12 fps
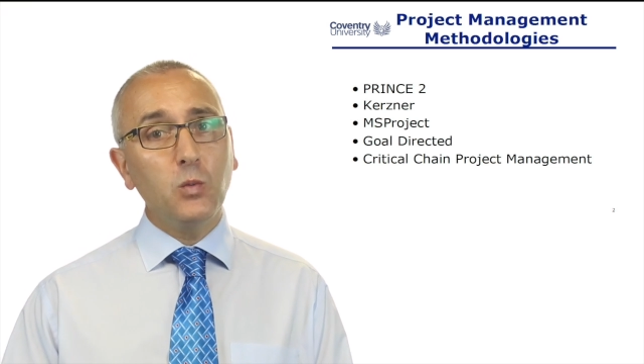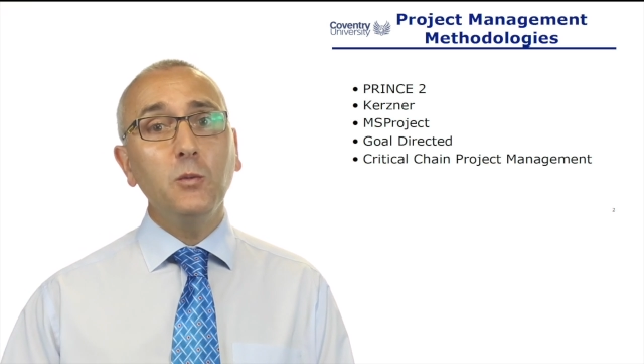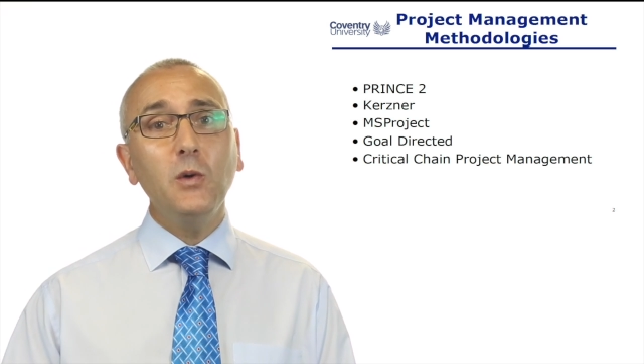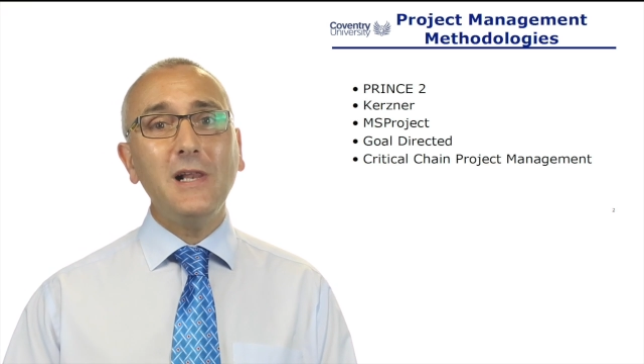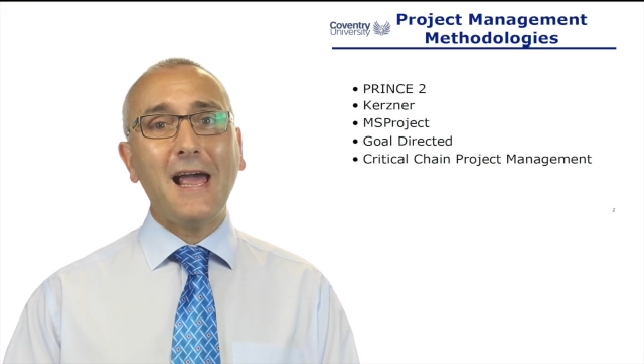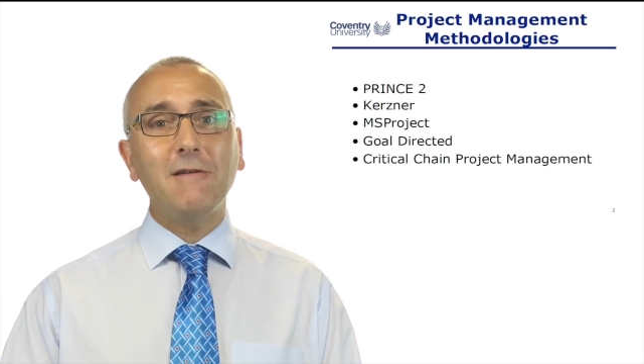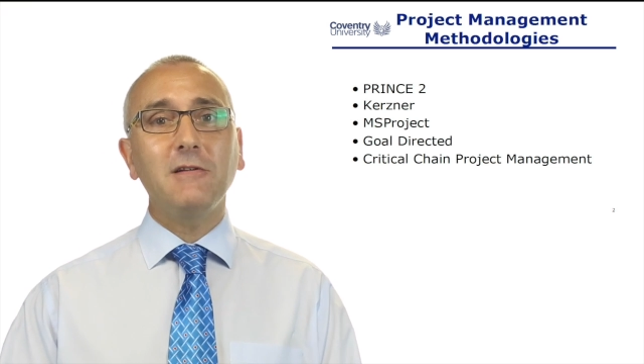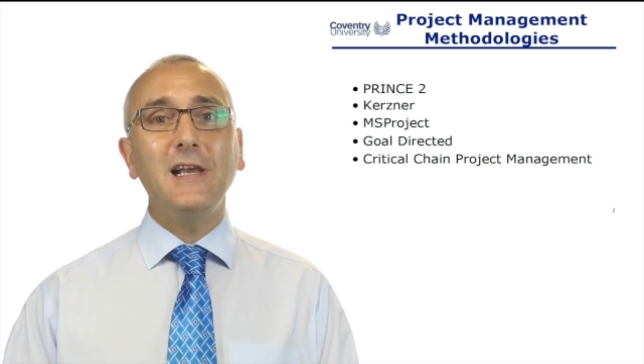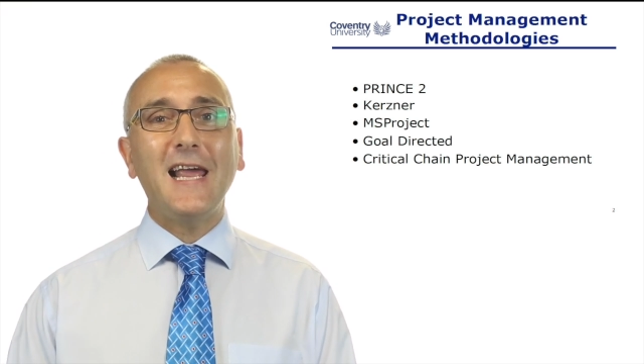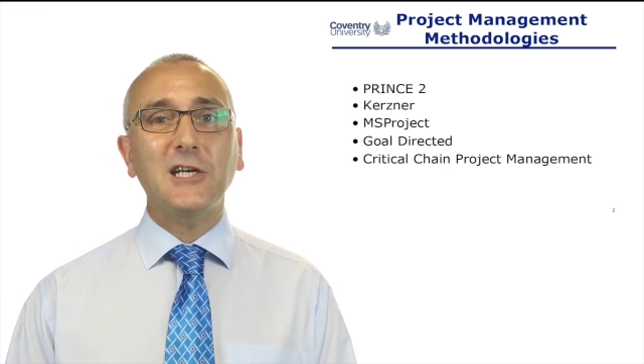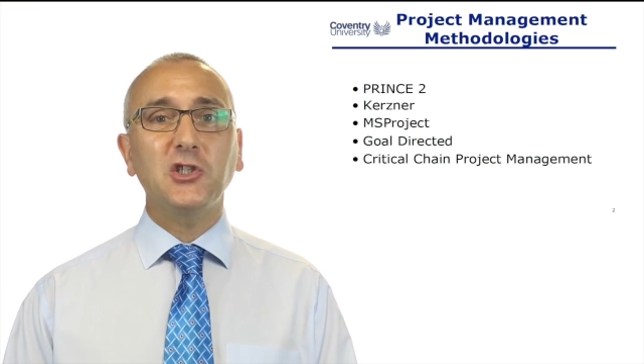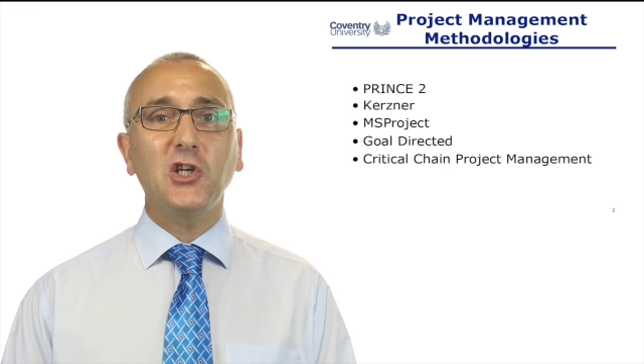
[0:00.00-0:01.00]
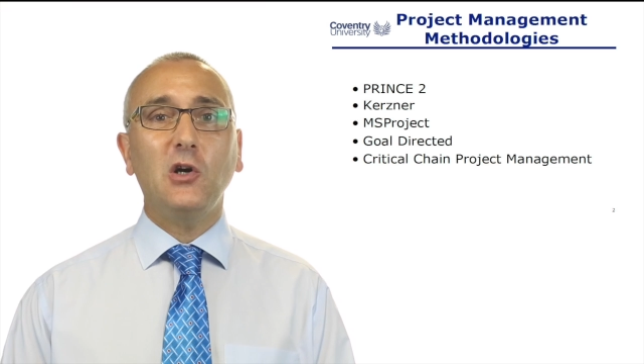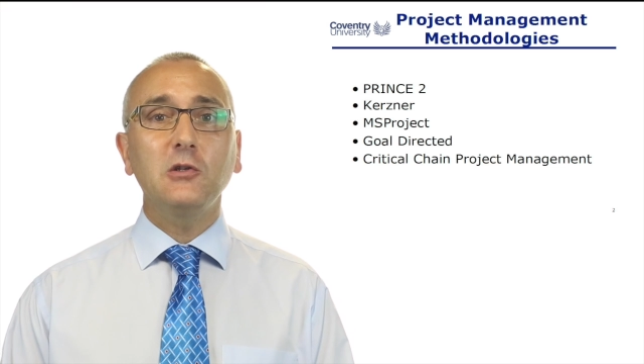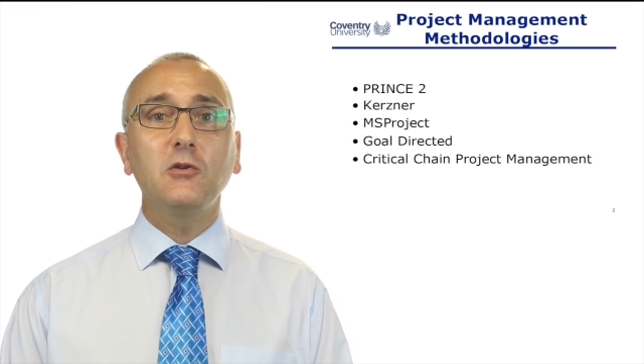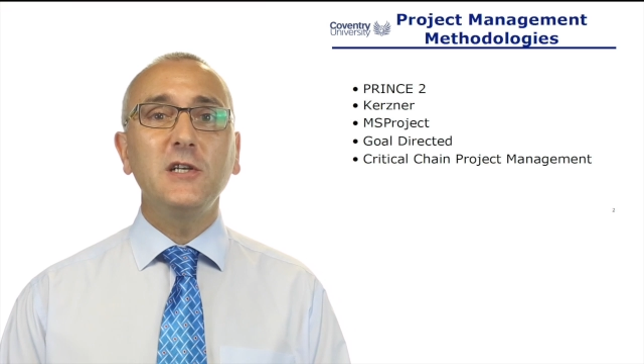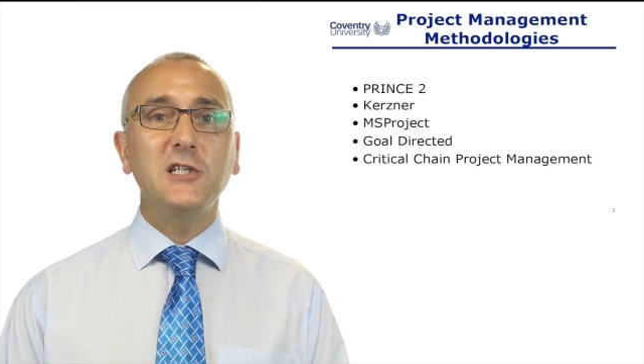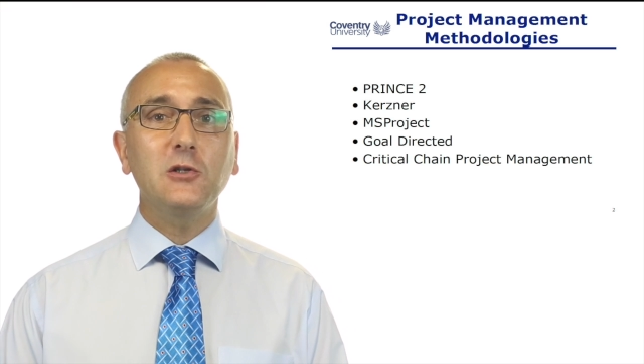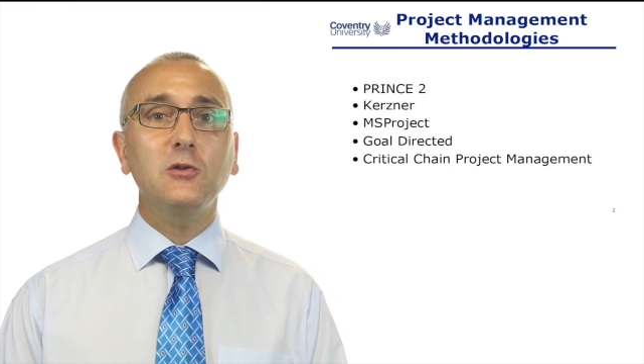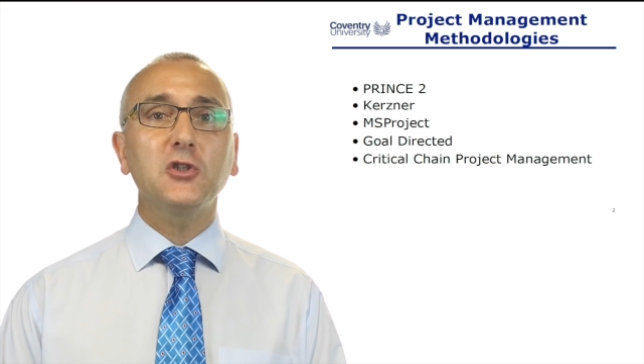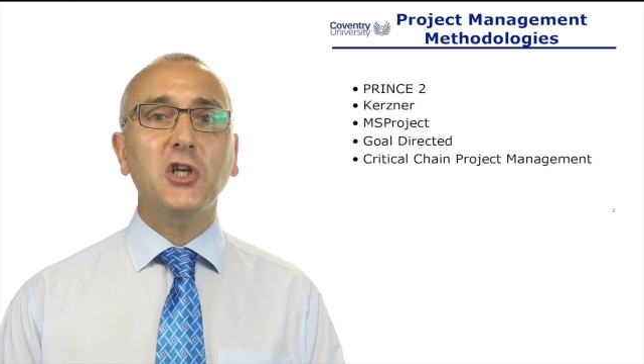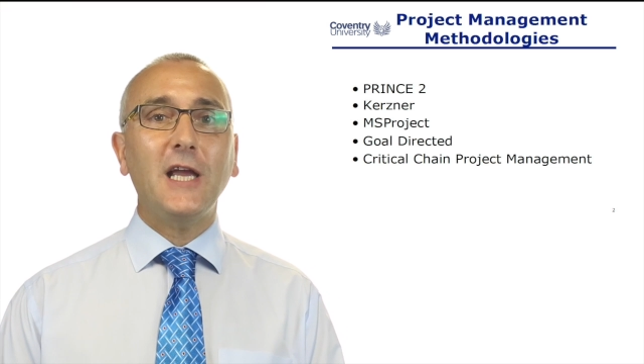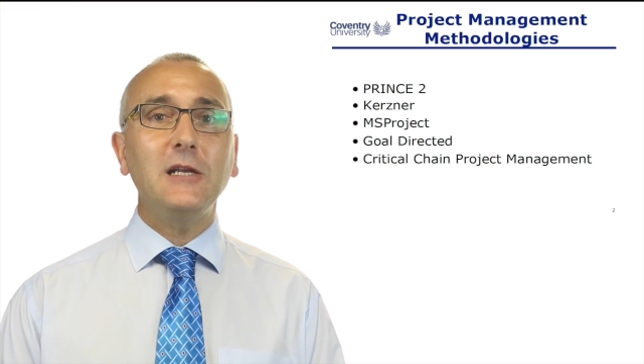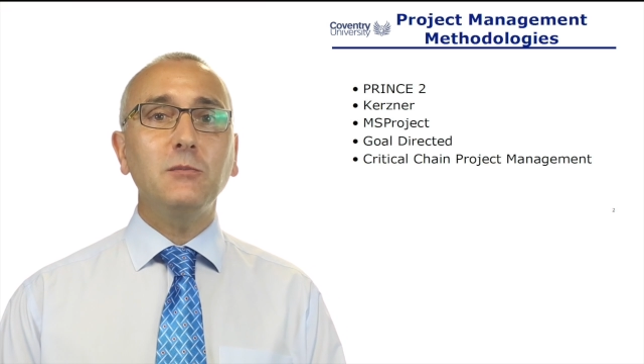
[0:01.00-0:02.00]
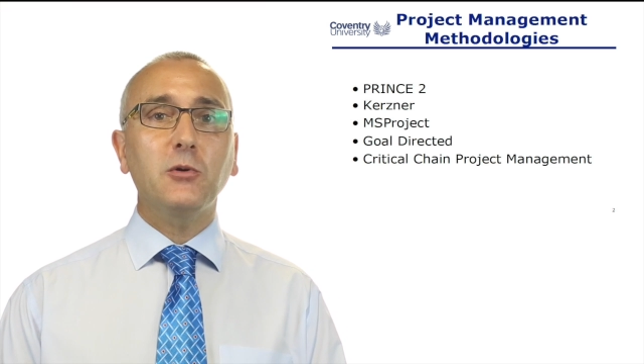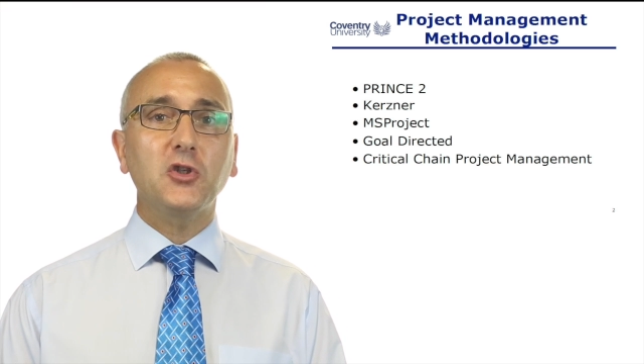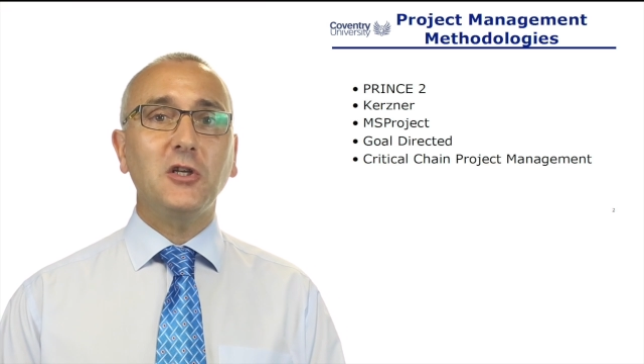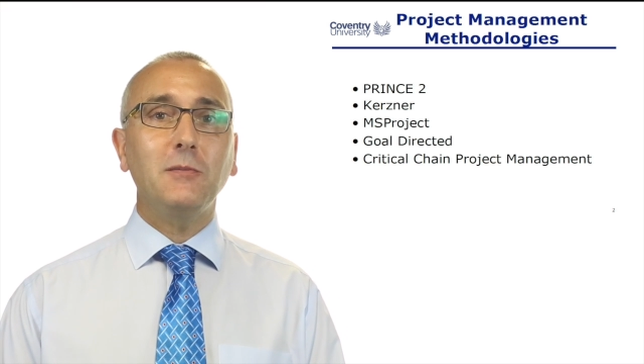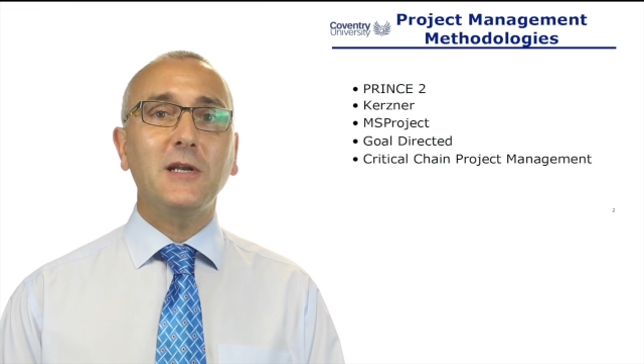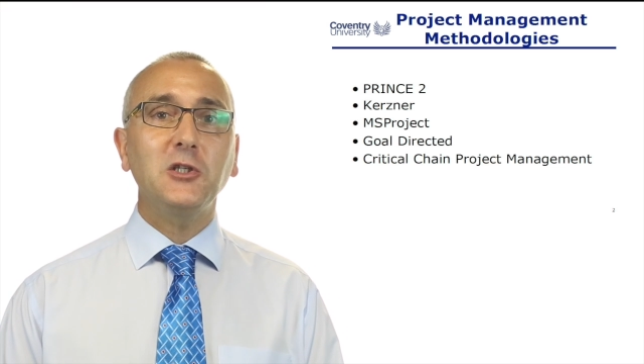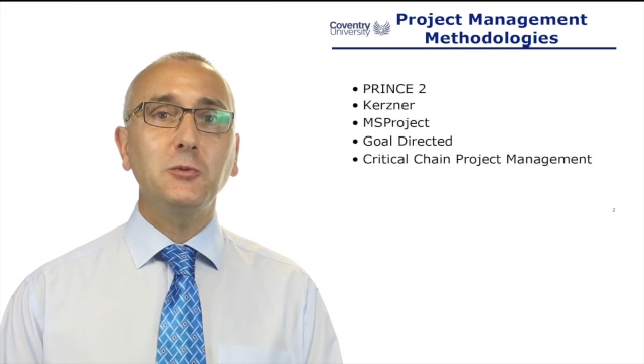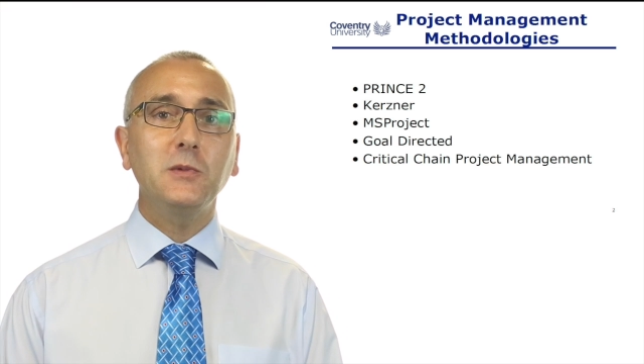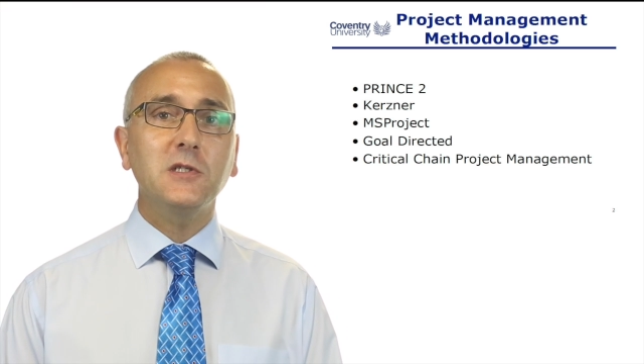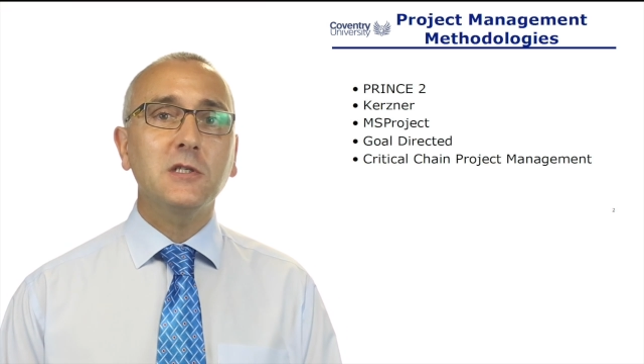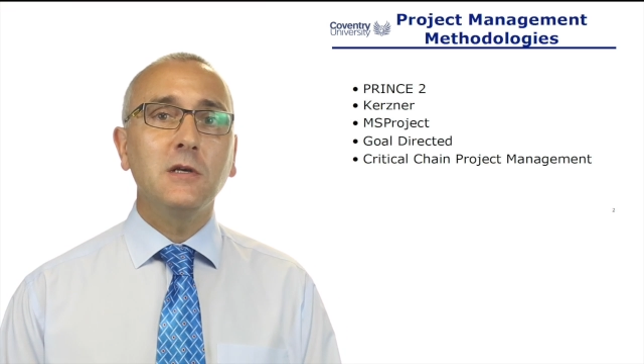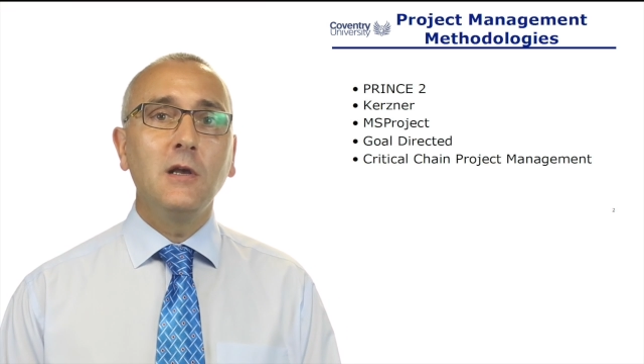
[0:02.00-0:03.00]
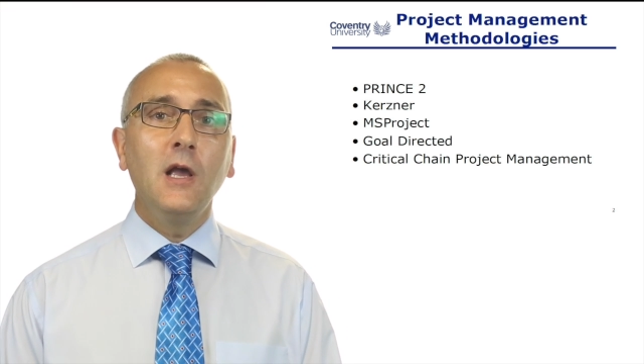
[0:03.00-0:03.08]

We will have a lecture on critical chain project management.